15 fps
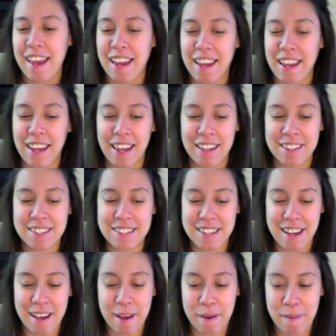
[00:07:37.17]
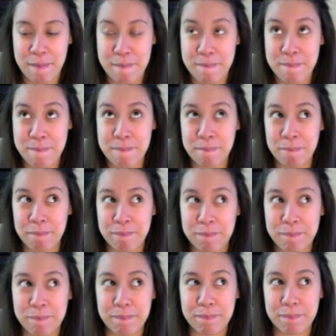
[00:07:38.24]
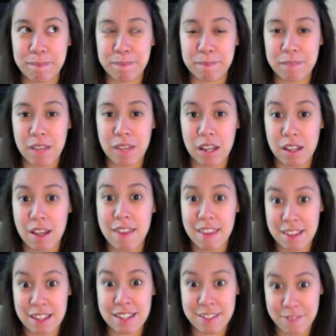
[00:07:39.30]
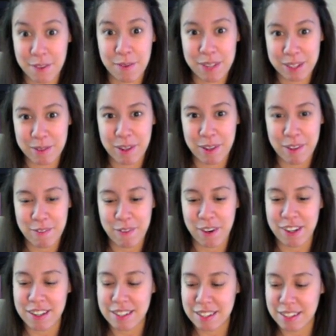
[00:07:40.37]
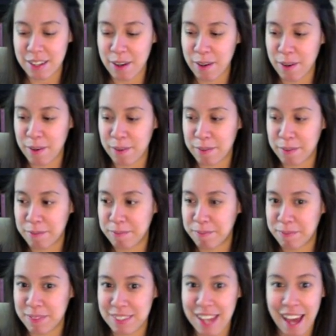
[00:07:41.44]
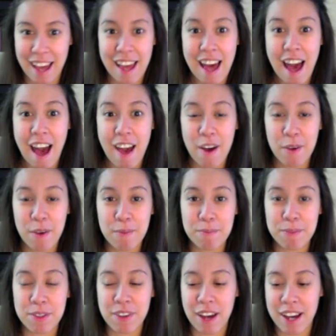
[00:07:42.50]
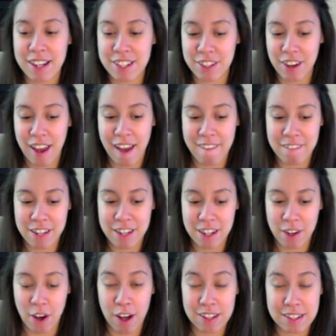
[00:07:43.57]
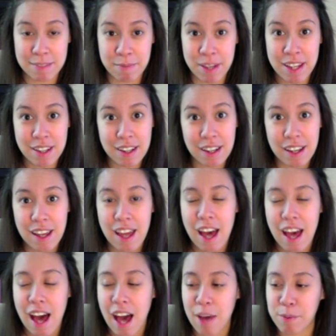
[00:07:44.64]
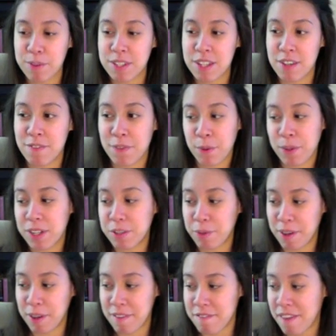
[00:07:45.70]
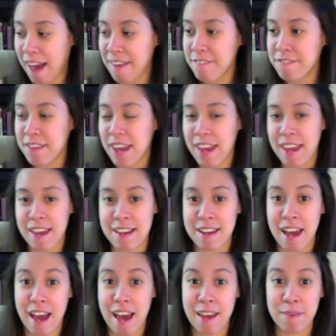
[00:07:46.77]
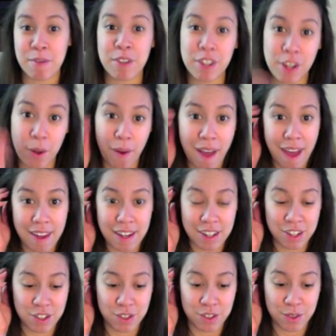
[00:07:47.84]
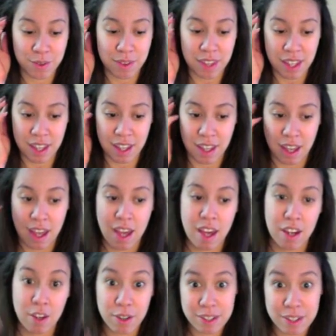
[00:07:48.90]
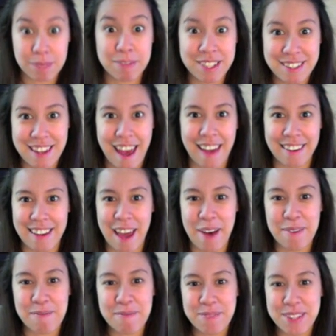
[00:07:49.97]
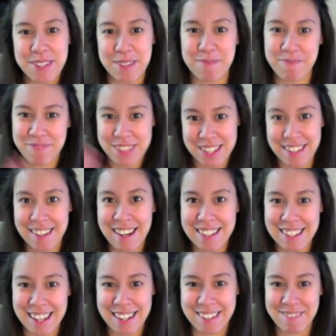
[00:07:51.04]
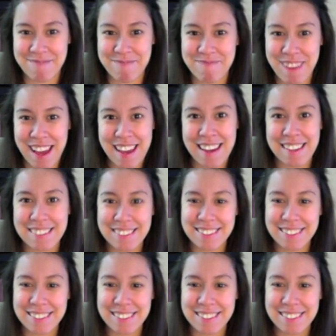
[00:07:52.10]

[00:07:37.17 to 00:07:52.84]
And, um, I think that's it for week 24. So, yeah, I hope you guys are having an awesome week. I will see you for week 25, and I am going to go ahead and do the Christmas tag now. So, see you guys later. Bye.